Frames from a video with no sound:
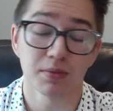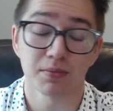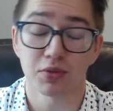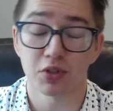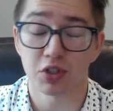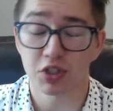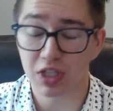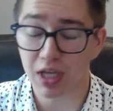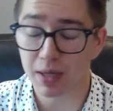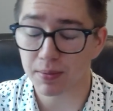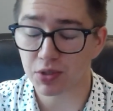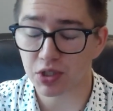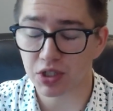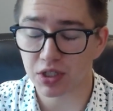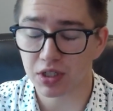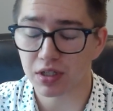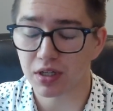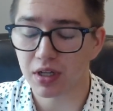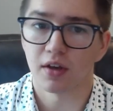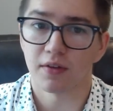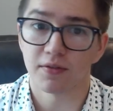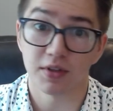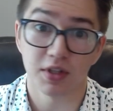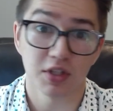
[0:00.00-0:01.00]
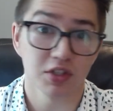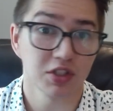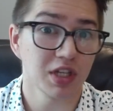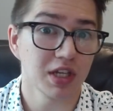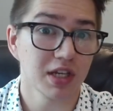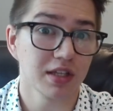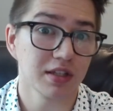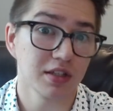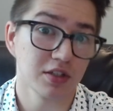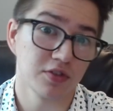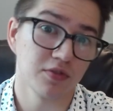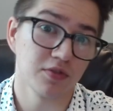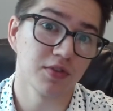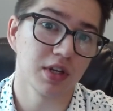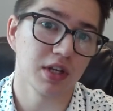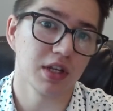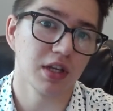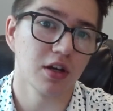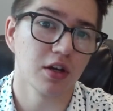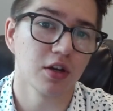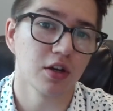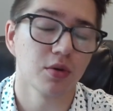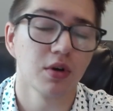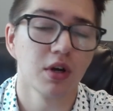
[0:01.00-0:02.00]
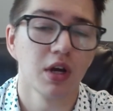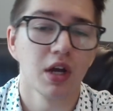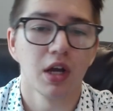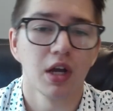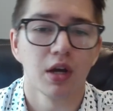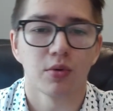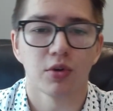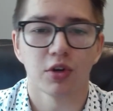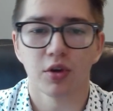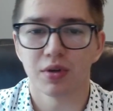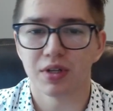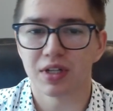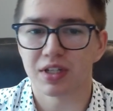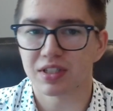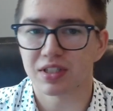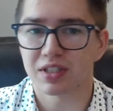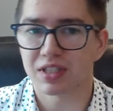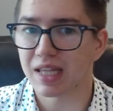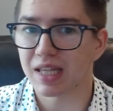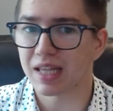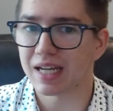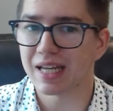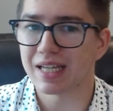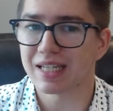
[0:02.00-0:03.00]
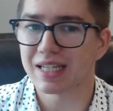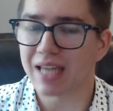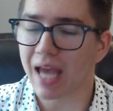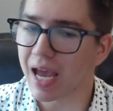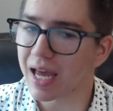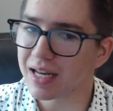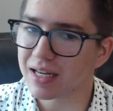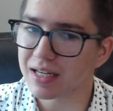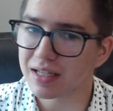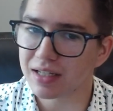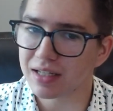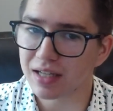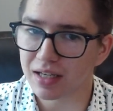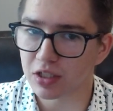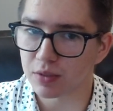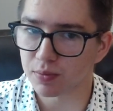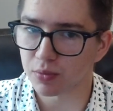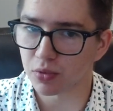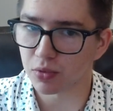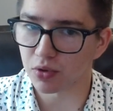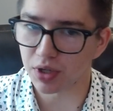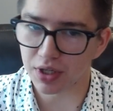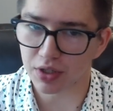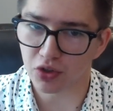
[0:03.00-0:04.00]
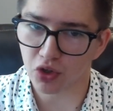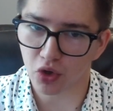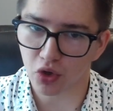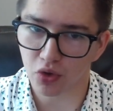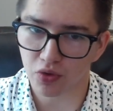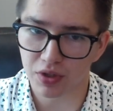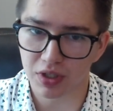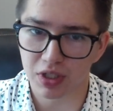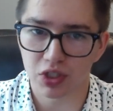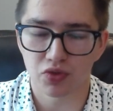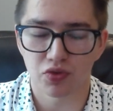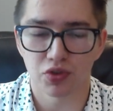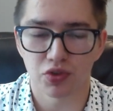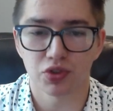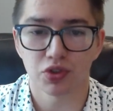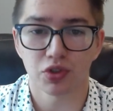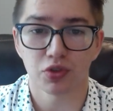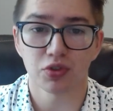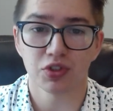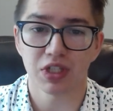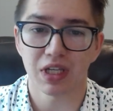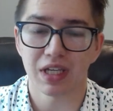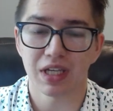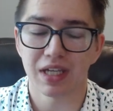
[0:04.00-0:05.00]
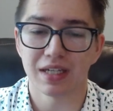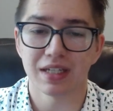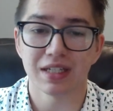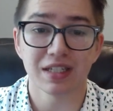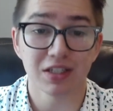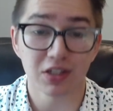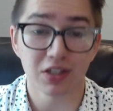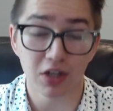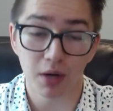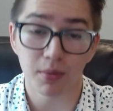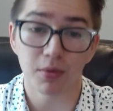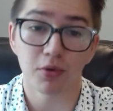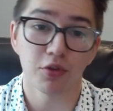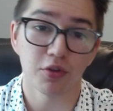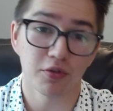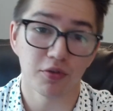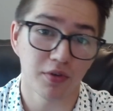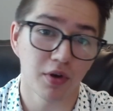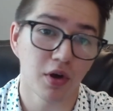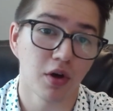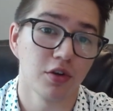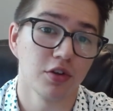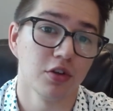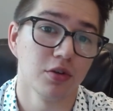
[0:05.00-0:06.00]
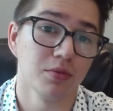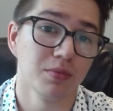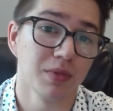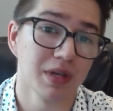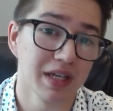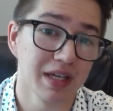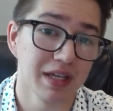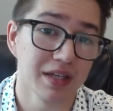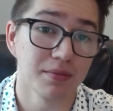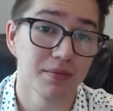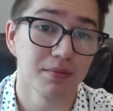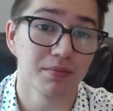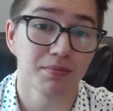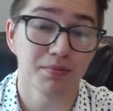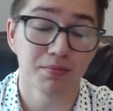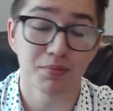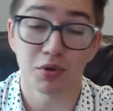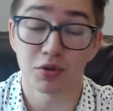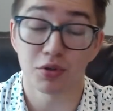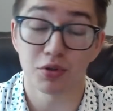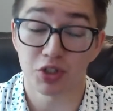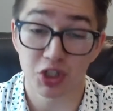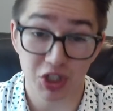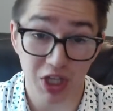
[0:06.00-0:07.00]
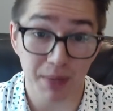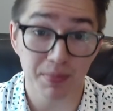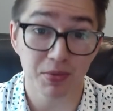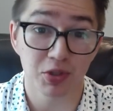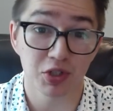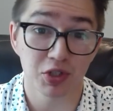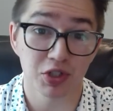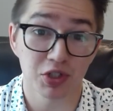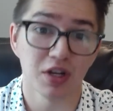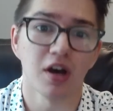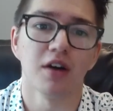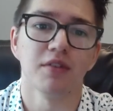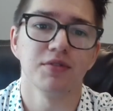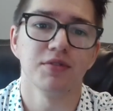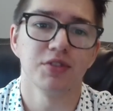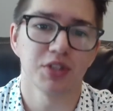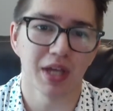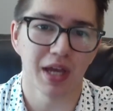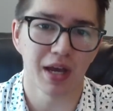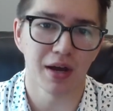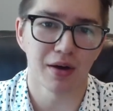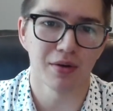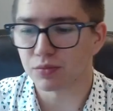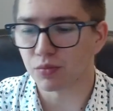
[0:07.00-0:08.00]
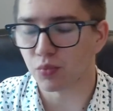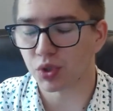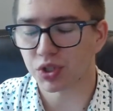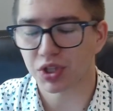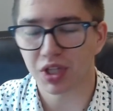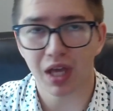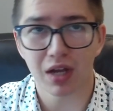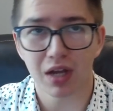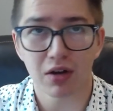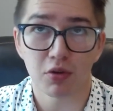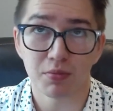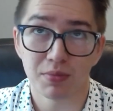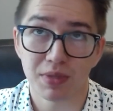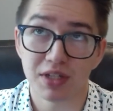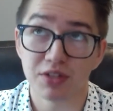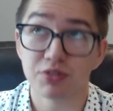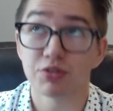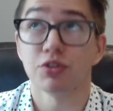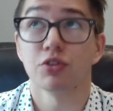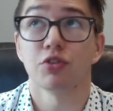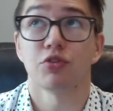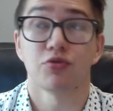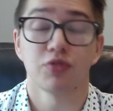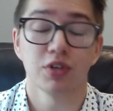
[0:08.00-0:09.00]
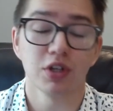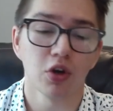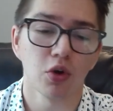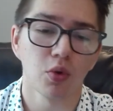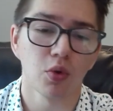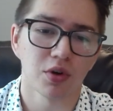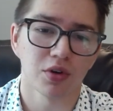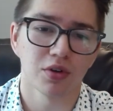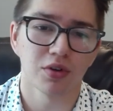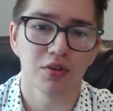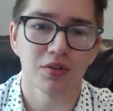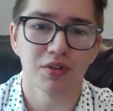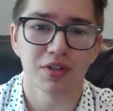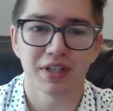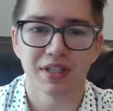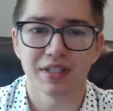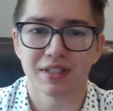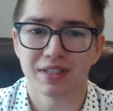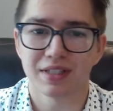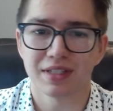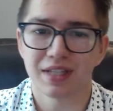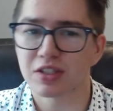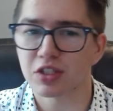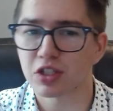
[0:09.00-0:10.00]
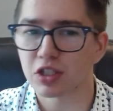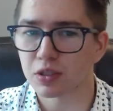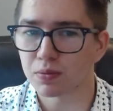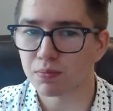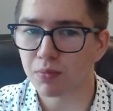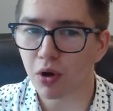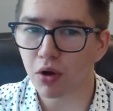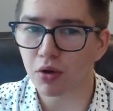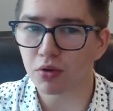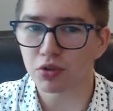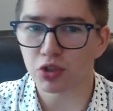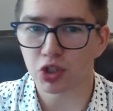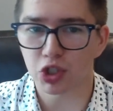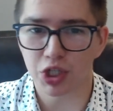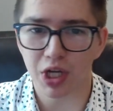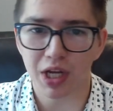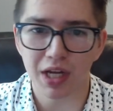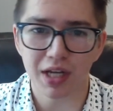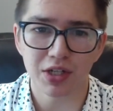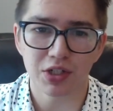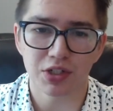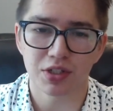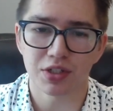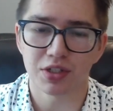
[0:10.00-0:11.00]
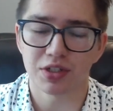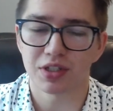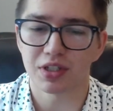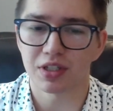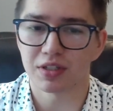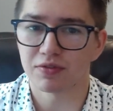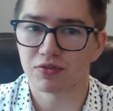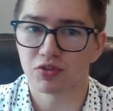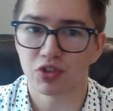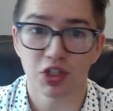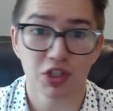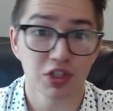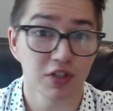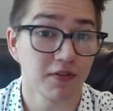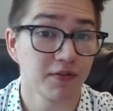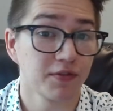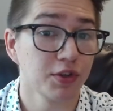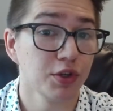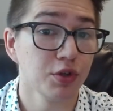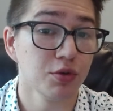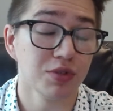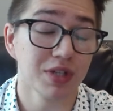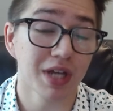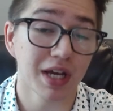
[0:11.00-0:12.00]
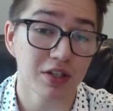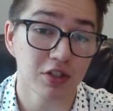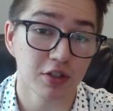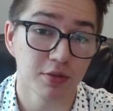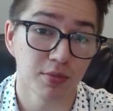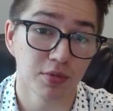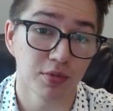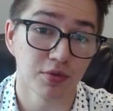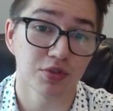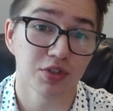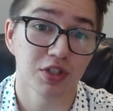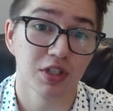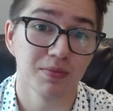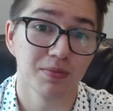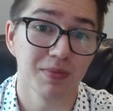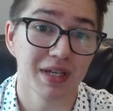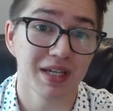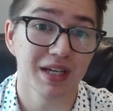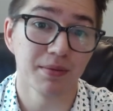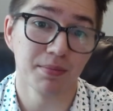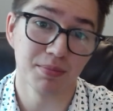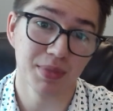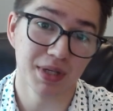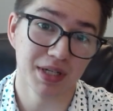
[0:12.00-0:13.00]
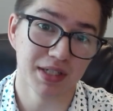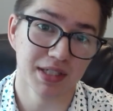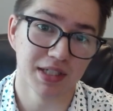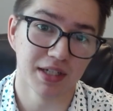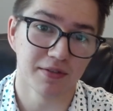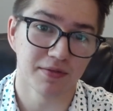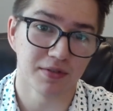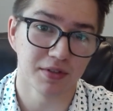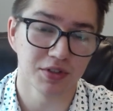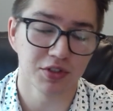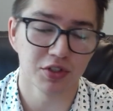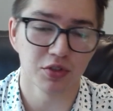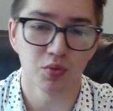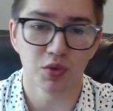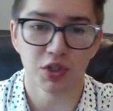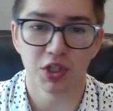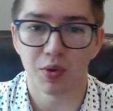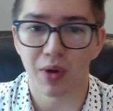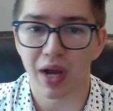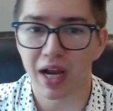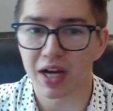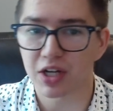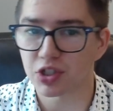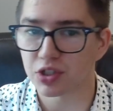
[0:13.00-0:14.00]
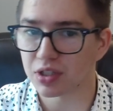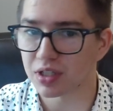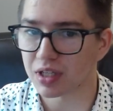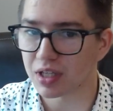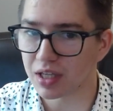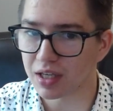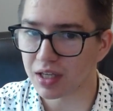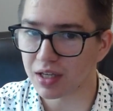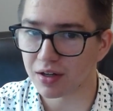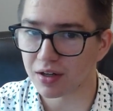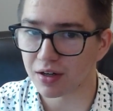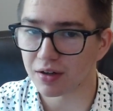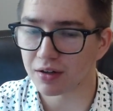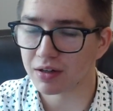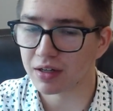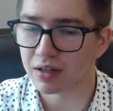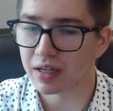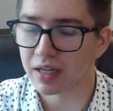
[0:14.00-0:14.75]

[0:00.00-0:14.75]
perception. For the sake of this video, we're going to say that a 10 decibel increase results in double the volume in perception of sound. What that all means in the real world is that small changes in just a few decibels can make a big difference in what you actually hear.